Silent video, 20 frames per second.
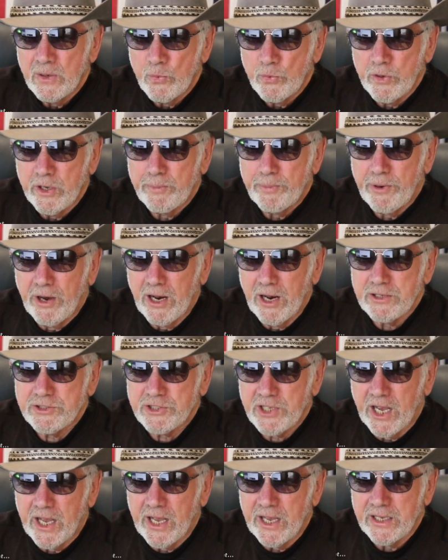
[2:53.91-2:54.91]
We
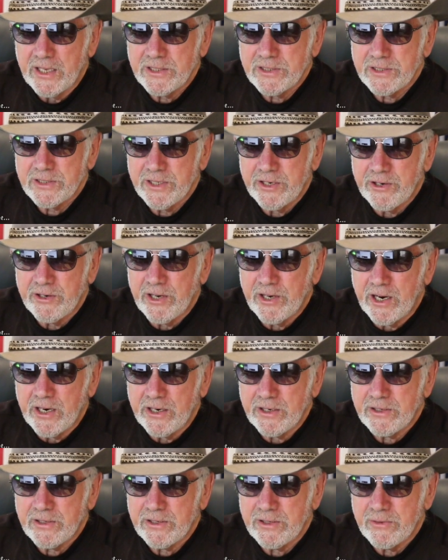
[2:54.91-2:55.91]
apologize,
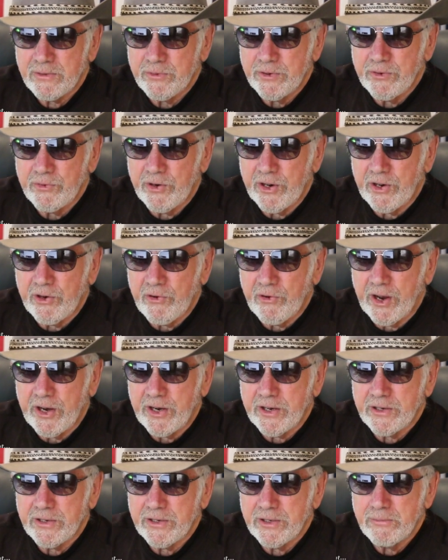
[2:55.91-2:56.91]
Earnhardt
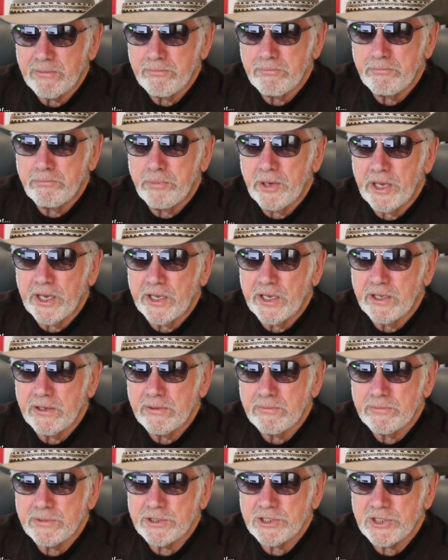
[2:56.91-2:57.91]
reiterated. Big
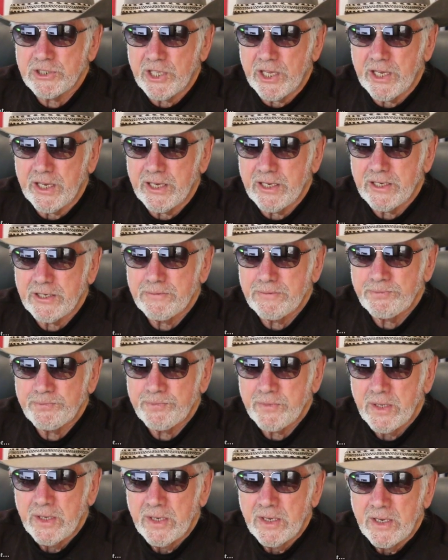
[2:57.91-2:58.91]
mistake.
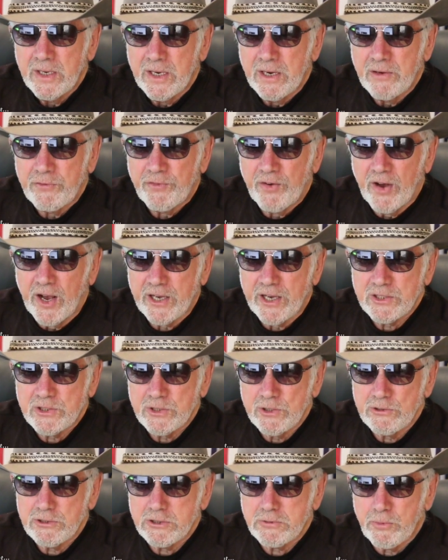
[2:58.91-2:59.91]
A Fox News